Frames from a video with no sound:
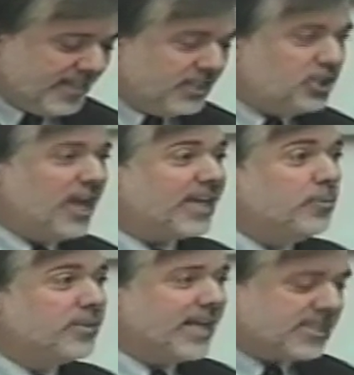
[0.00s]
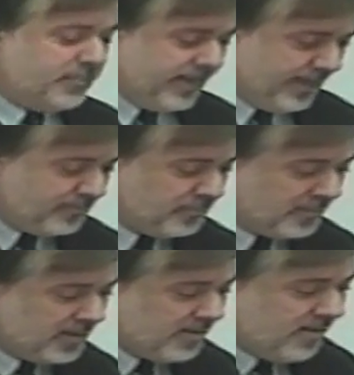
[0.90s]
Checking with SB
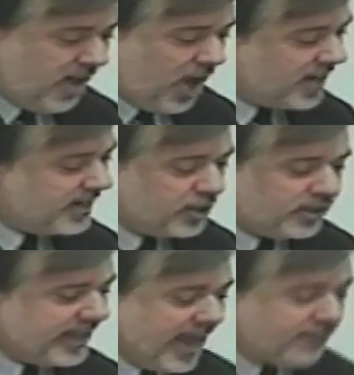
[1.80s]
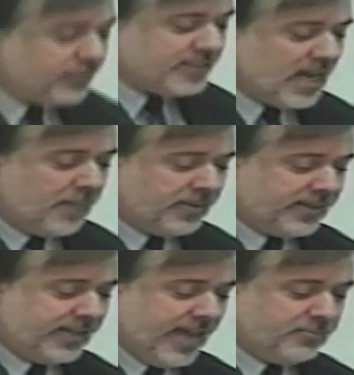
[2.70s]
on nearly every topic
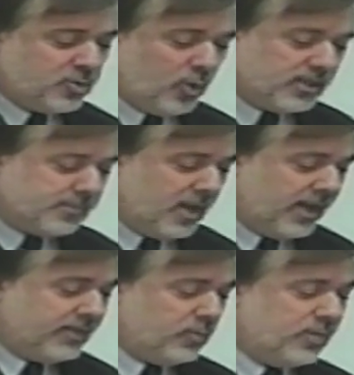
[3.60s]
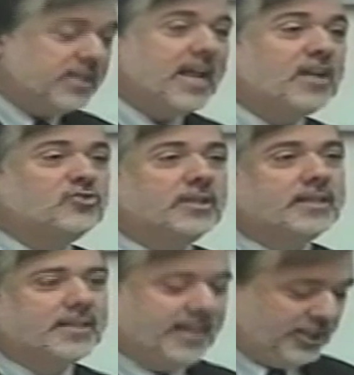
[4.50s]
that came to one's mind was a natural
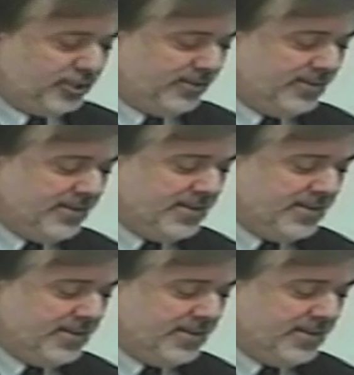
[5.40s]
inclination.